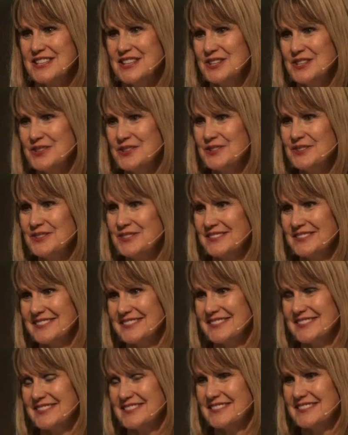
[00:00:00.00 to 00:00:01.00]
you.
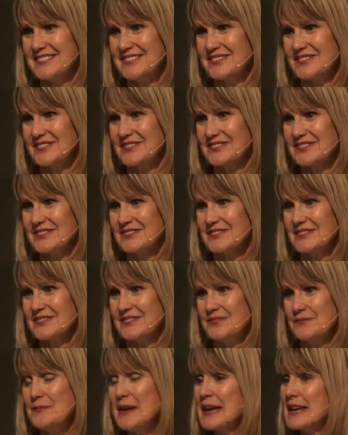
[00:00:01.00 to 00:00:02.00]

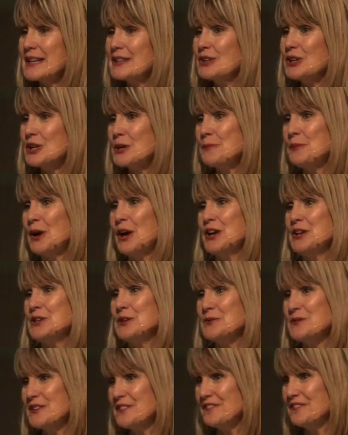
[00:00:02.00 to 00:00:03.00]
May he look upon you
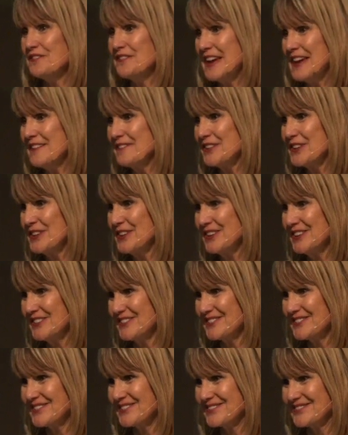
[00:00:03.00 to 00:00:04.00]
with favor
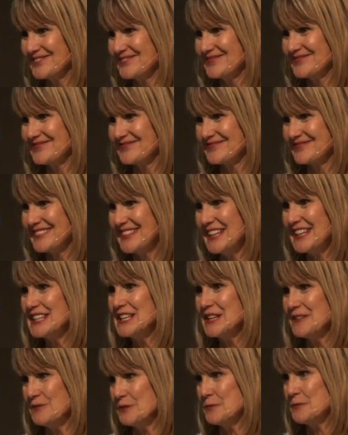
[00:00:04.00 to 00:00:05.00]
and
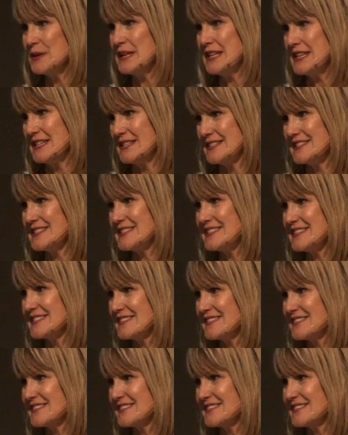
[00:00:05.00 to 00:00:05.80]
give you peace.